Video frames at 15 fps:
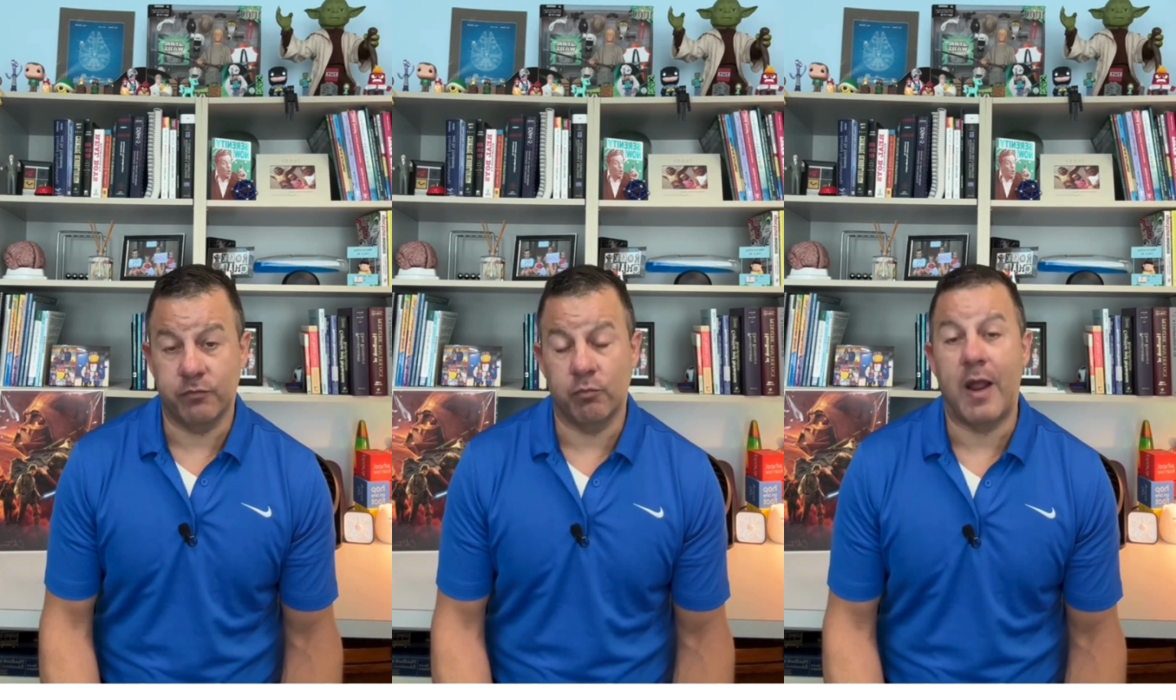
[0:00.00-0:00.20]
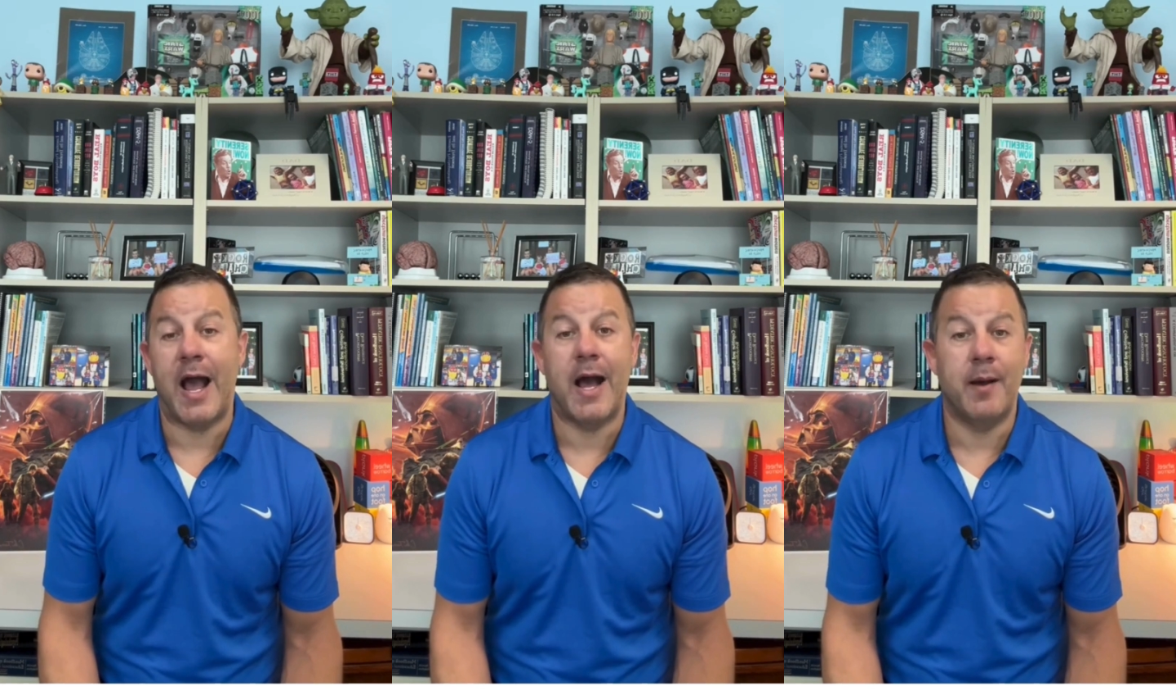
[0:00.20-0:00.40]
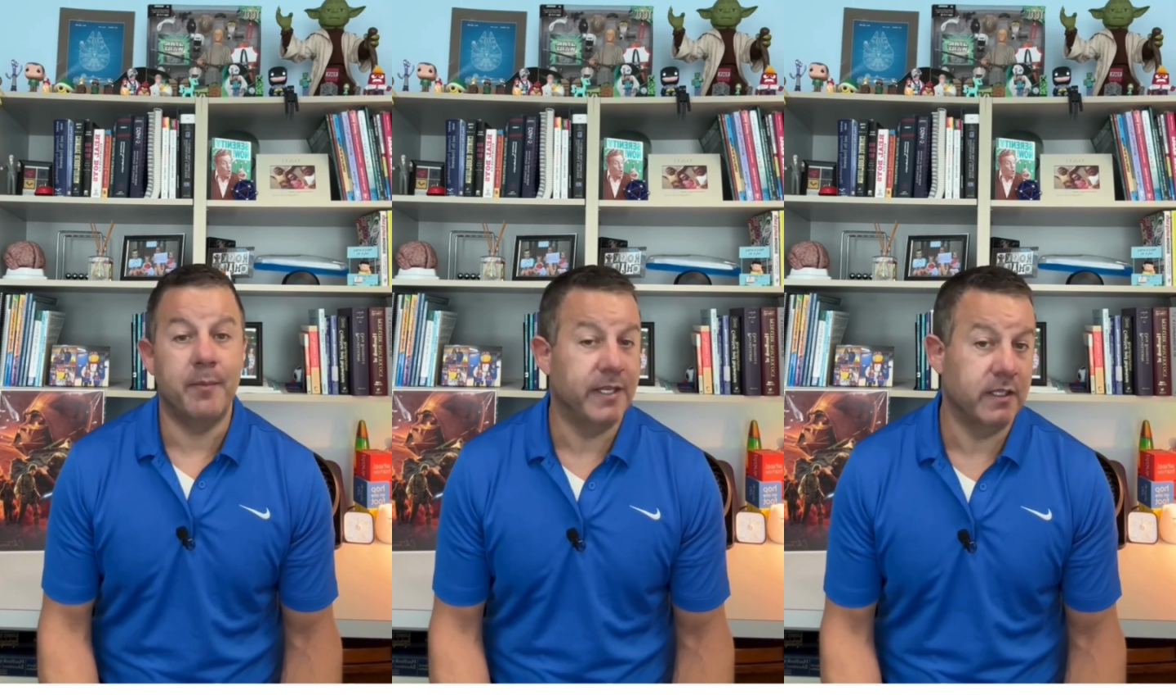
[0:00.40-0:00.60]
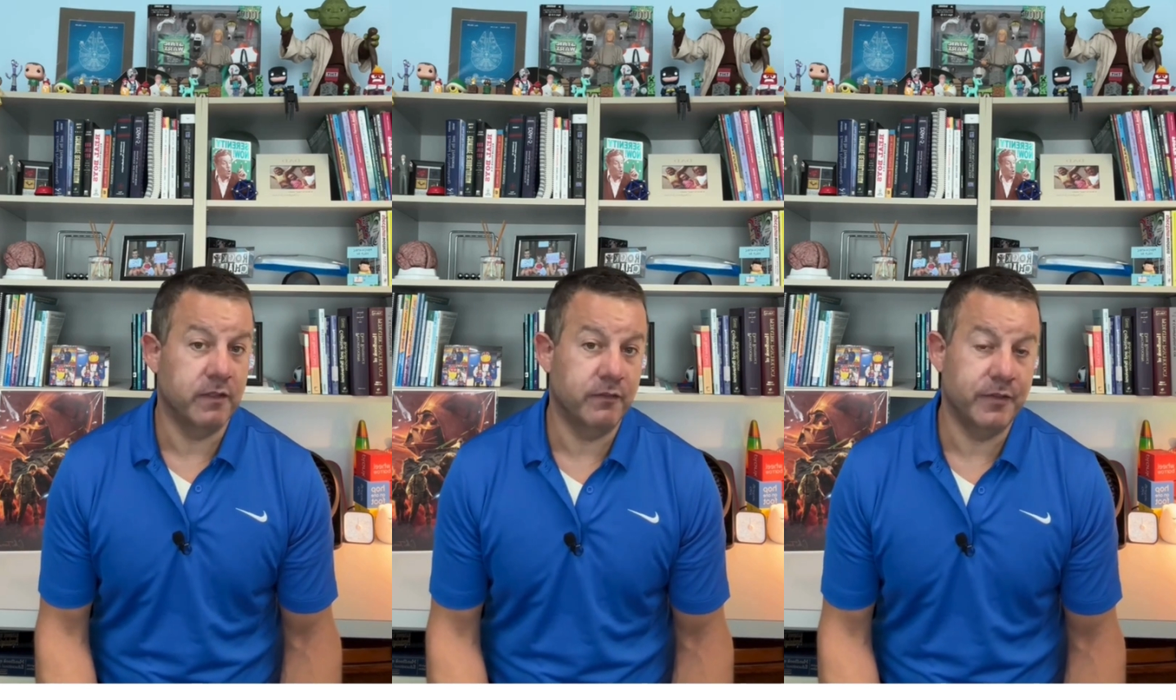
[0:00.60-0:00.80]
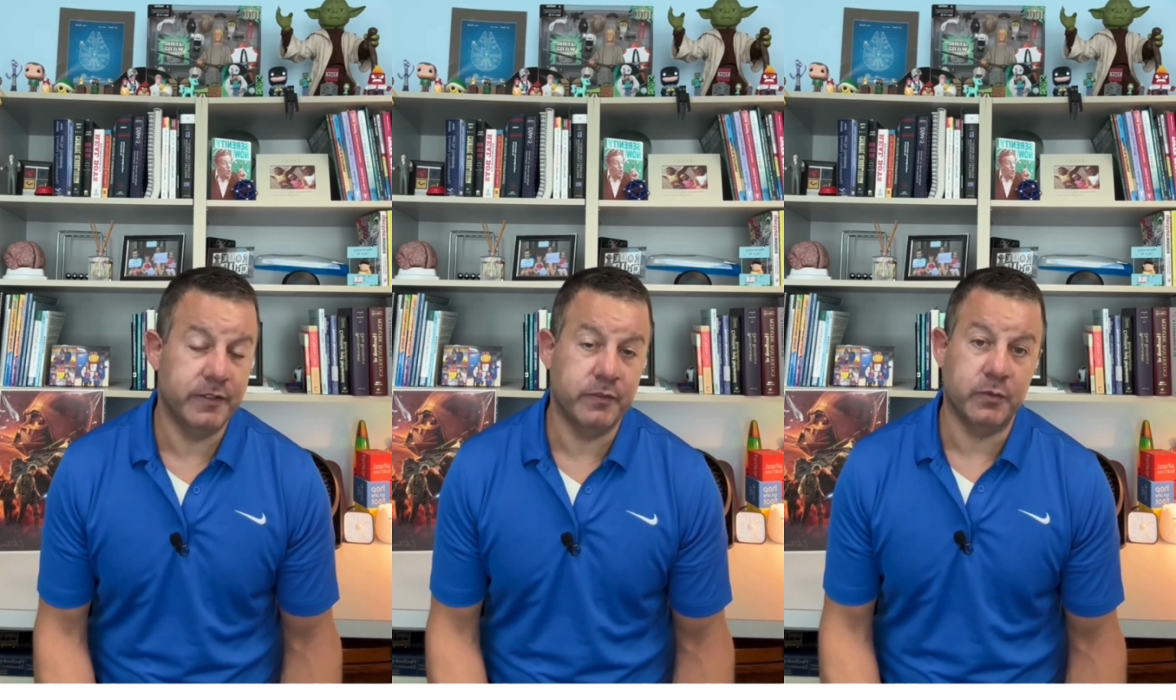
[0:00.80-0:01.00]
rob
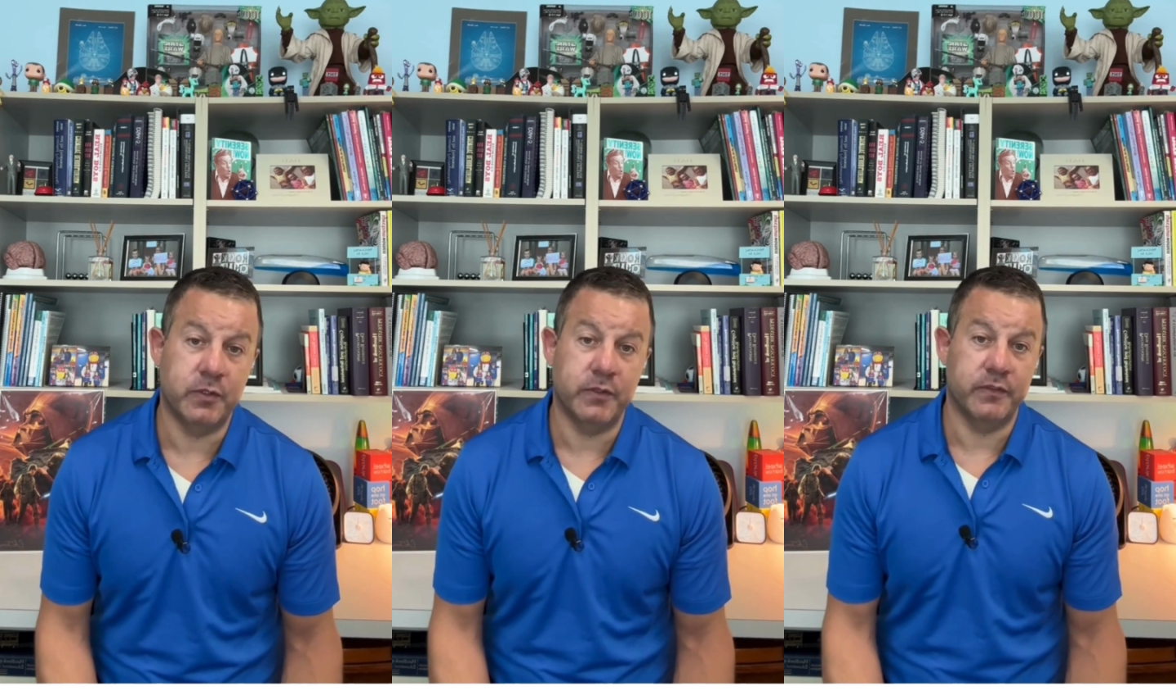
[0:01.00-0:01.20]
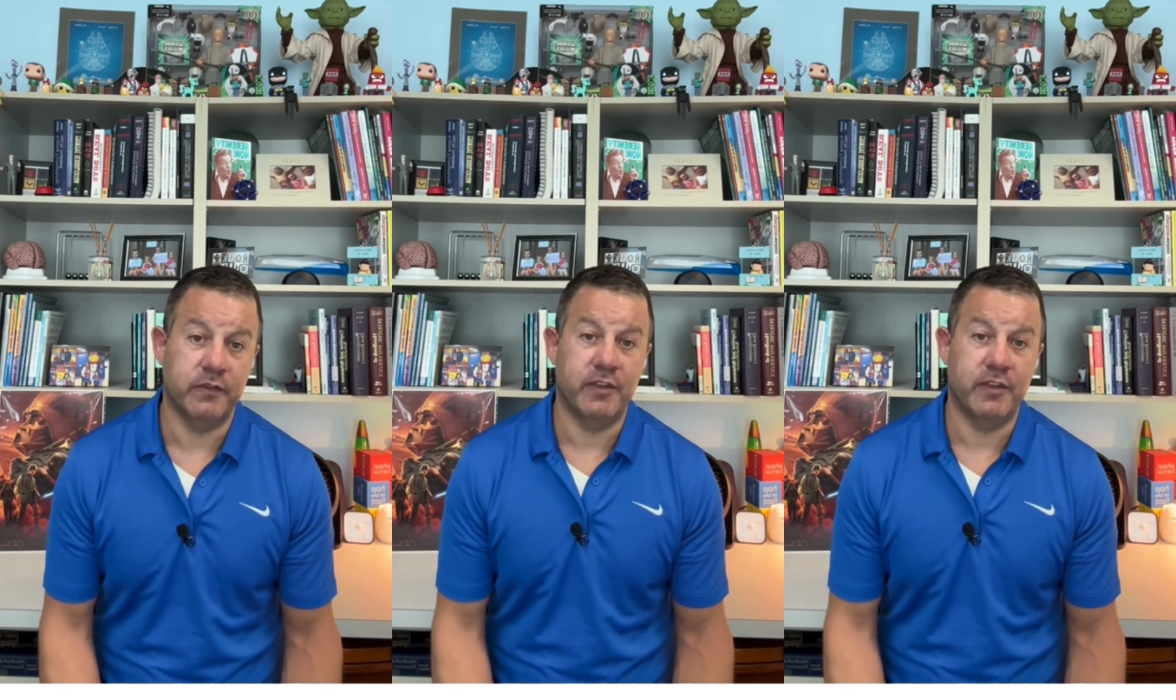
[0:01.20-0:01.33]
individuals